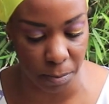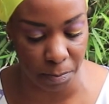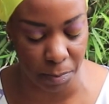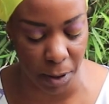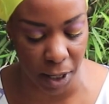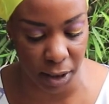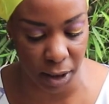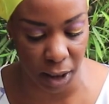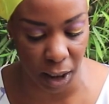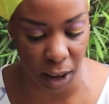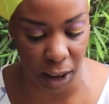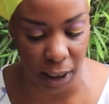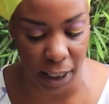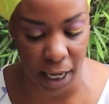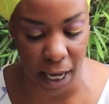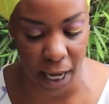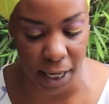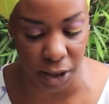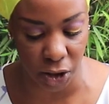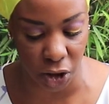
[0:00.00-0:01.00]

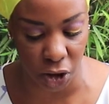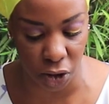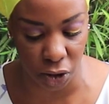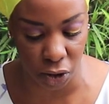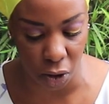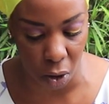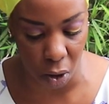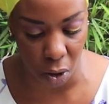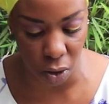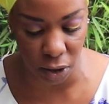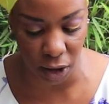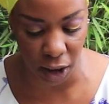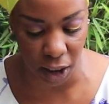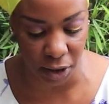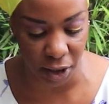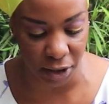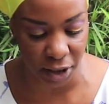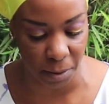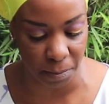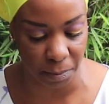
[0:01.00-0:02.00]
basically installed
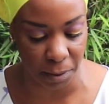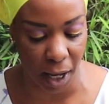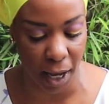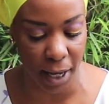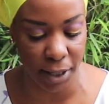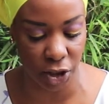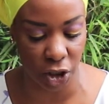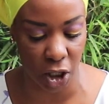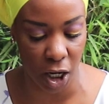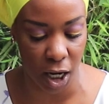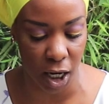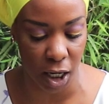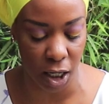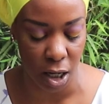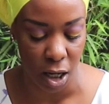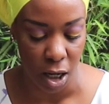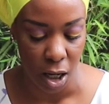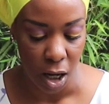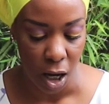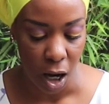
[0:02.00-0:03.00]
in the supply chain